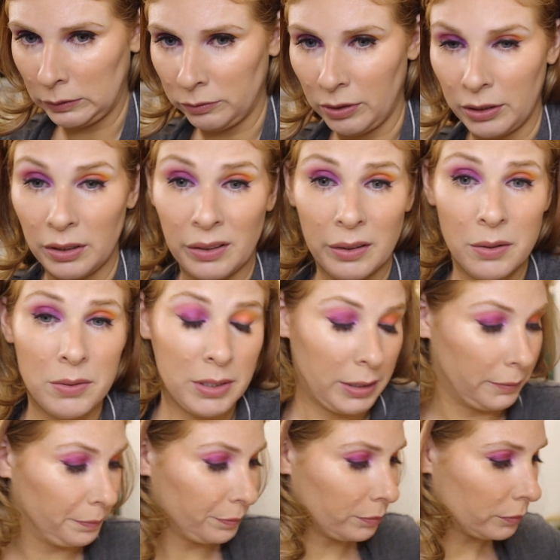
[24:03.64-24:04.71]
I can close
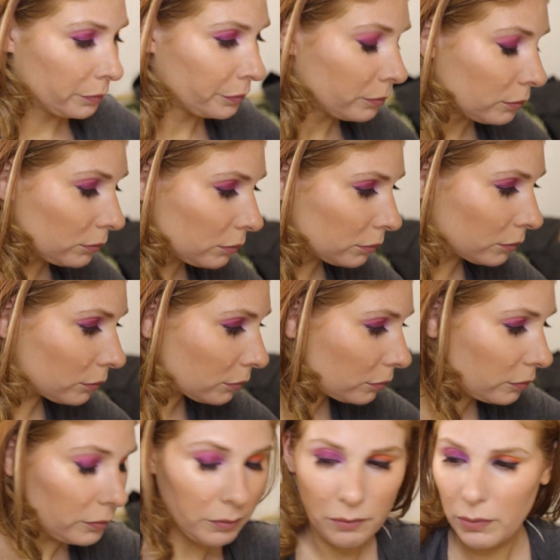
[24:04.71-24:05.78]
it.
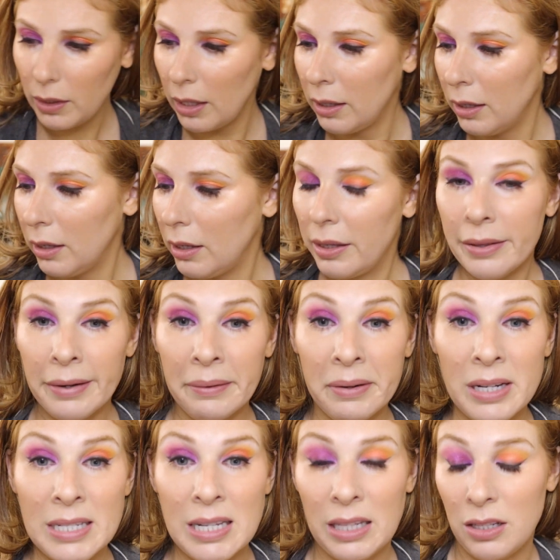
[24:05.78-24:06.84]
Then I'm
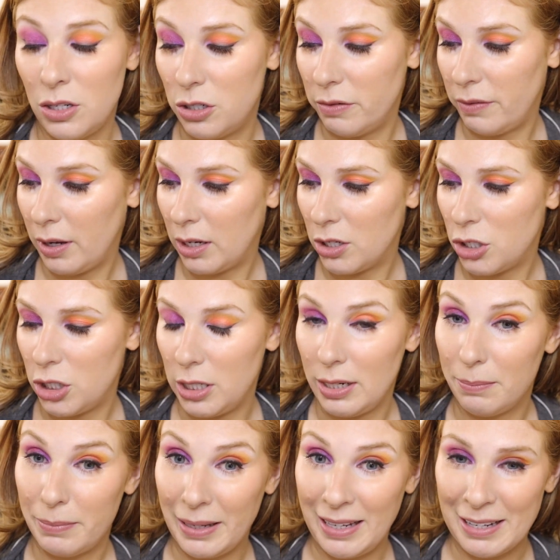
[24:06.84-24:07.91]
going to take the Givenchy
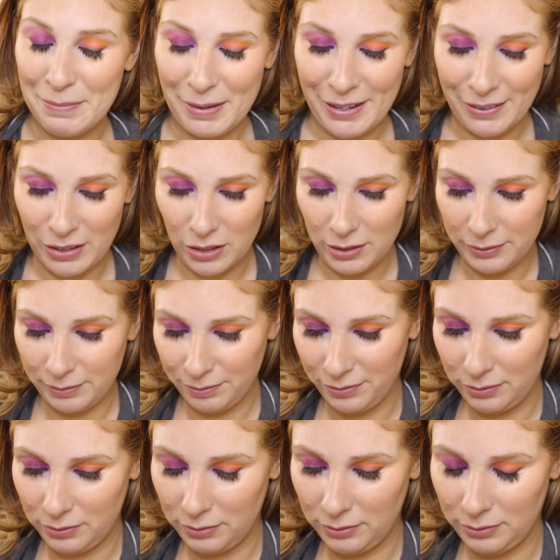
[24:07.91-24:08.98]
pink powder
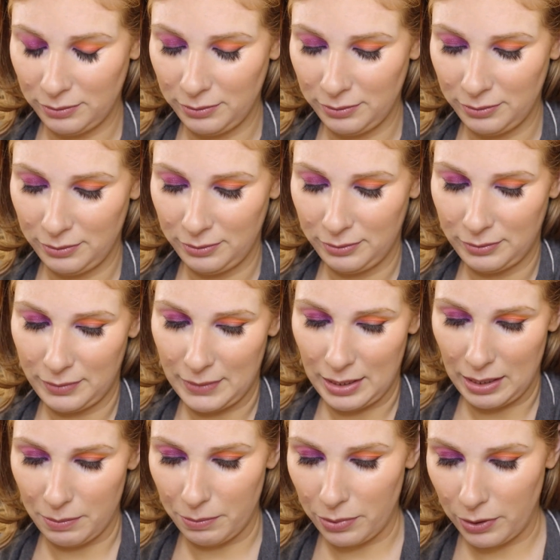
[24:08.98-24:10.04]

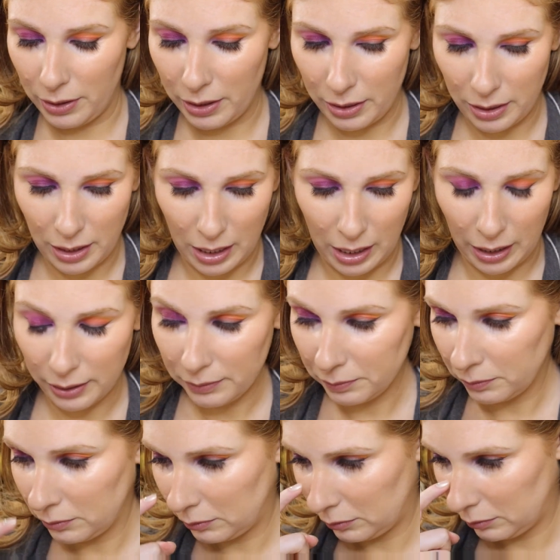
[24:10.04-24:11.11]
and put that.
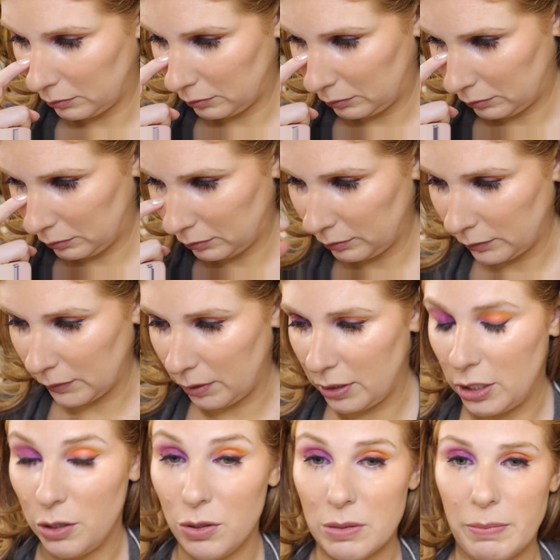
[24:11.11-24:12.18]
I'm
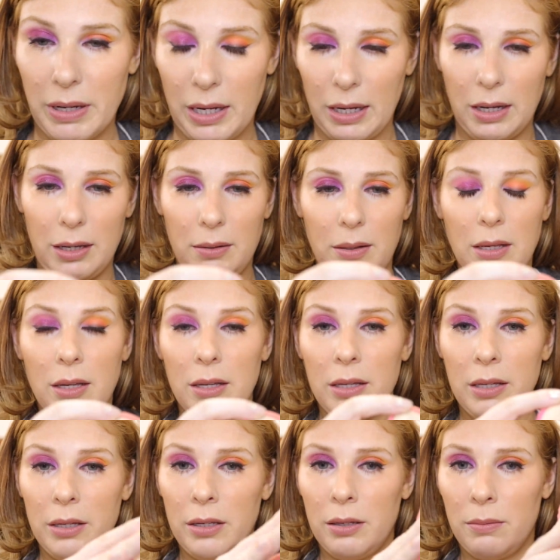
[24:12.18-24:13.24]
going to use my
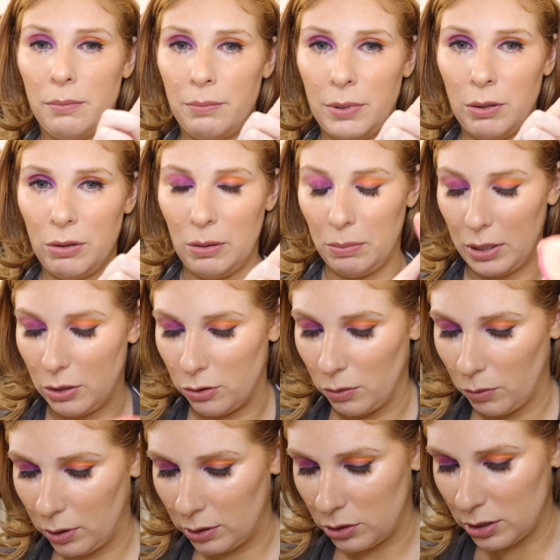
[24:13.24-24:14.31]
Beauty Blender
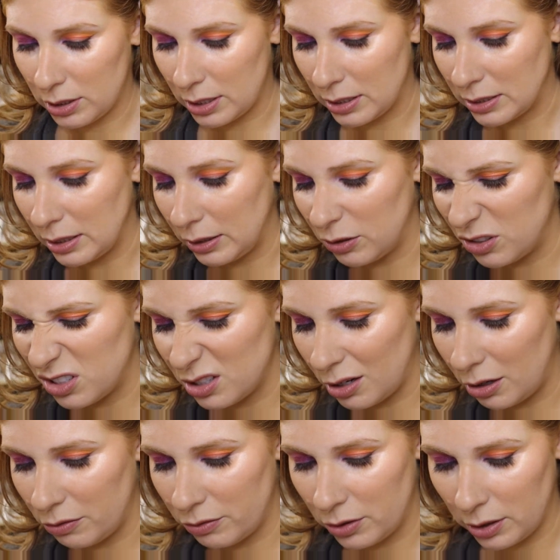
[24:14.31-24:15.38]
one just because it's a little
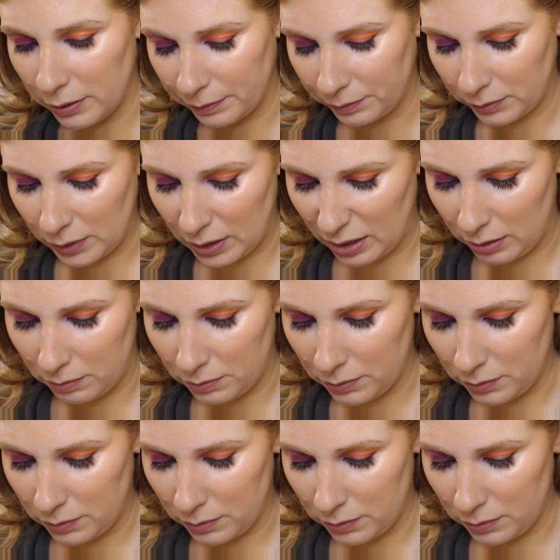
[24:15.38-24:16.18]
softer. And I